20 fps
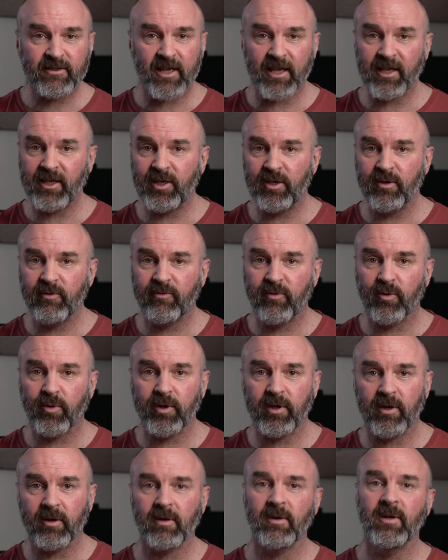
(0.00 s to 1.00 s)
Thank you
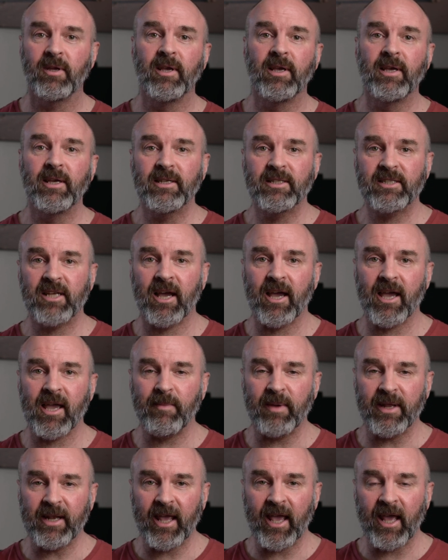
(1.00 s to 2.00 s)
for your time and